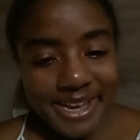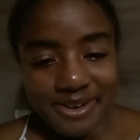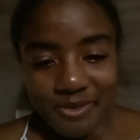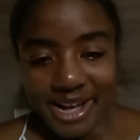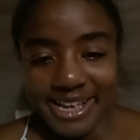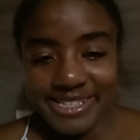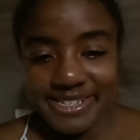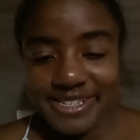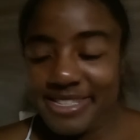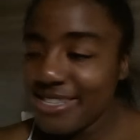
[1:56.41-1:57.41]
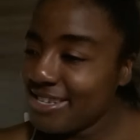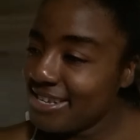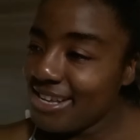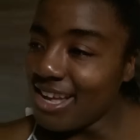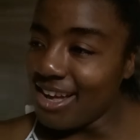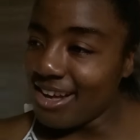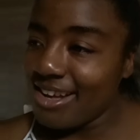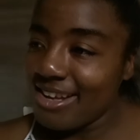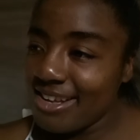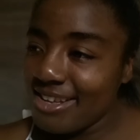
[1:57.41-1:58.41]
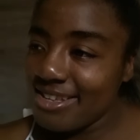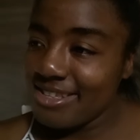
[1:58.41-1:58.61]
getting wiser. Uh,